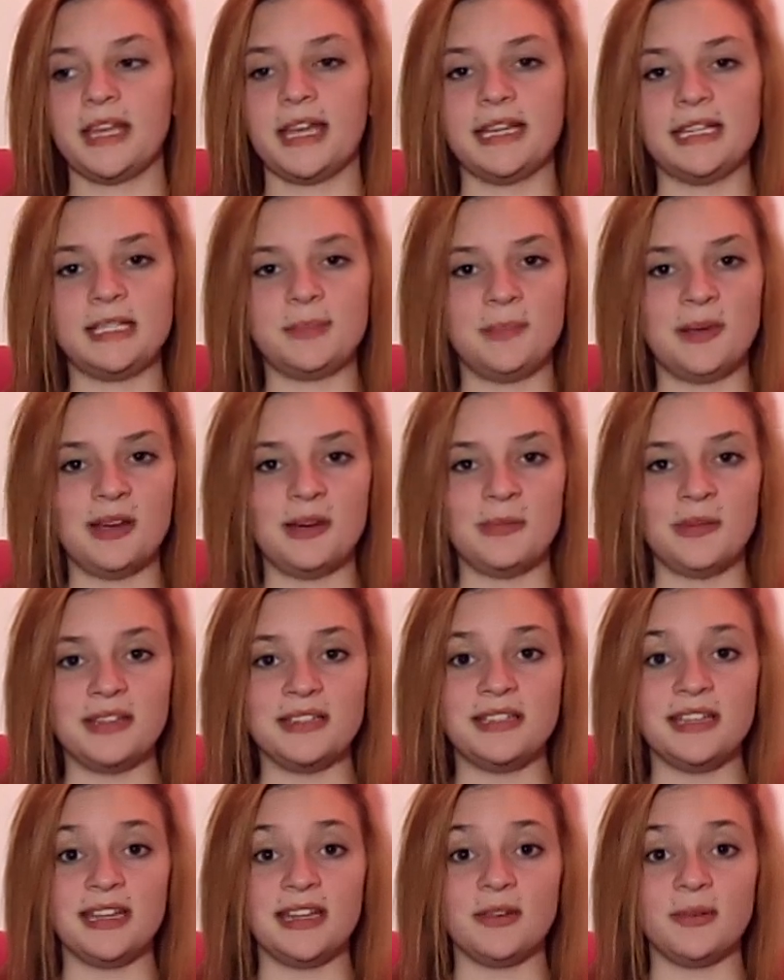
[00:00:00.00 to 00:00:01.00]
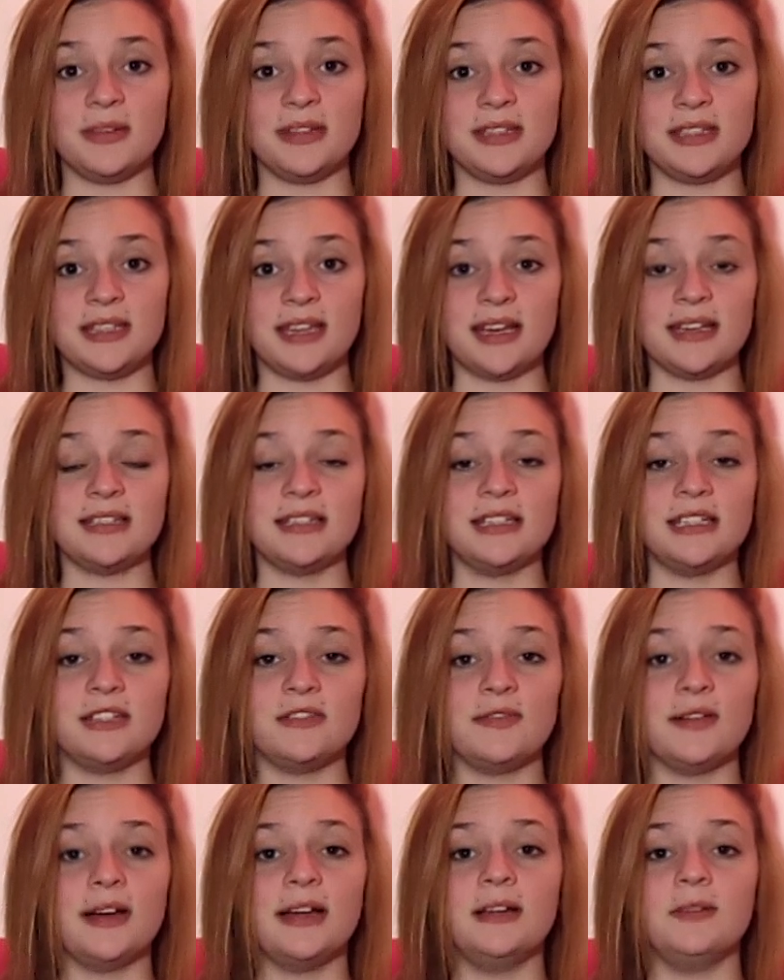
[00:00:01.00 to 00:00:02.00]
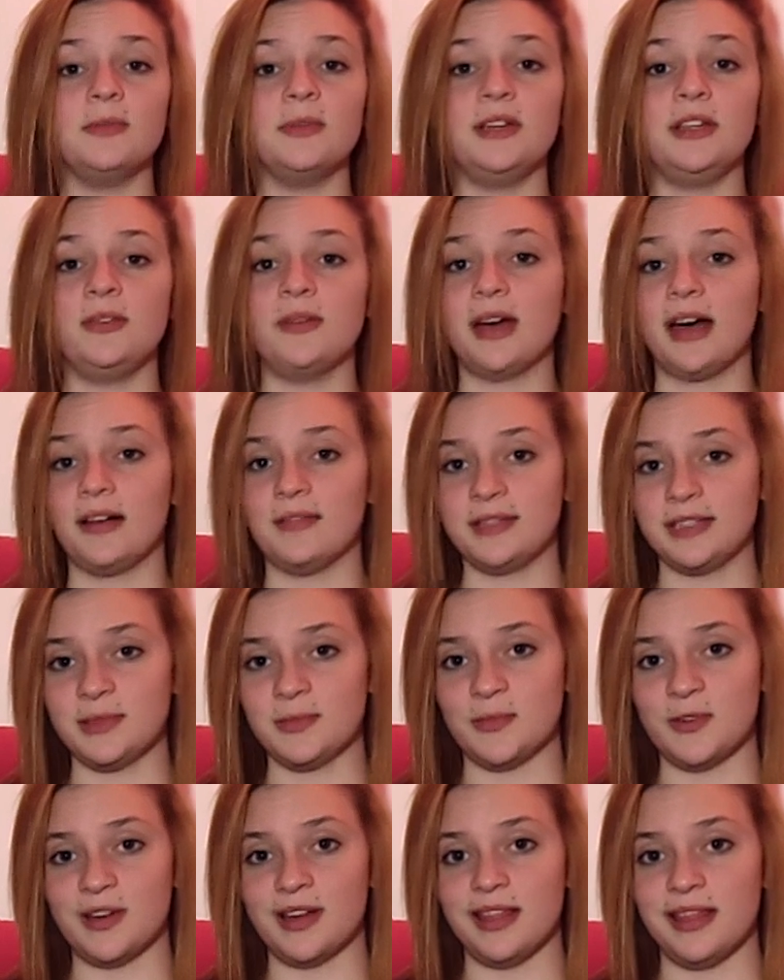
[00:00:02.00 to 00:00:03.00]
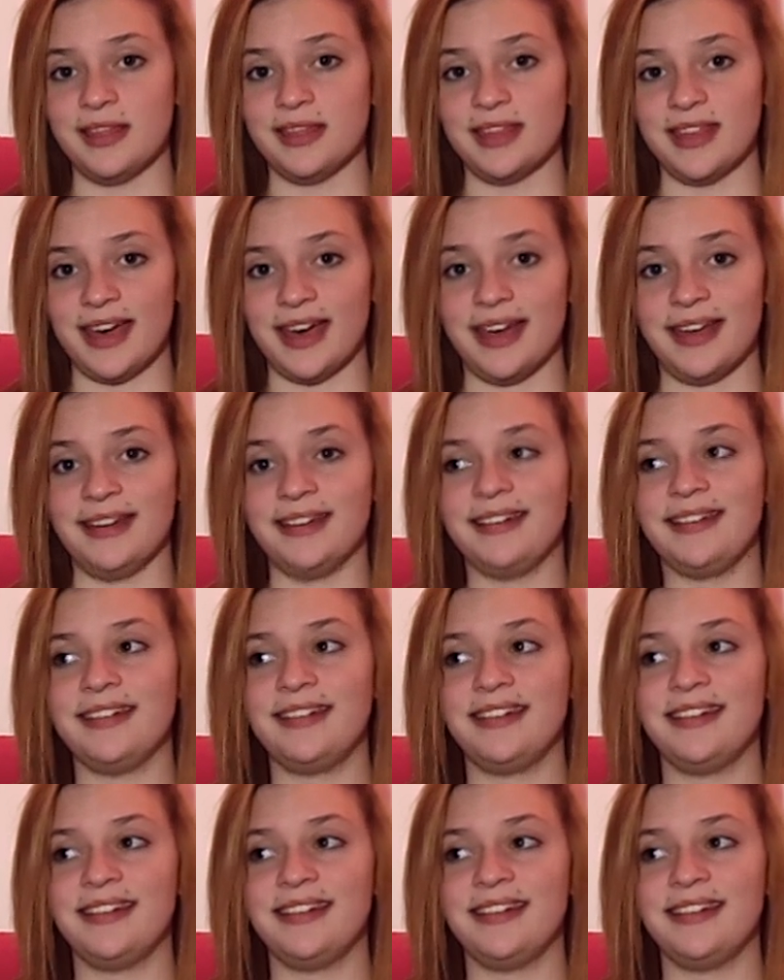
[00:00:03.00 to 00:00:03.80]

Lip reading: Experimenting with sex is fun when you have someone that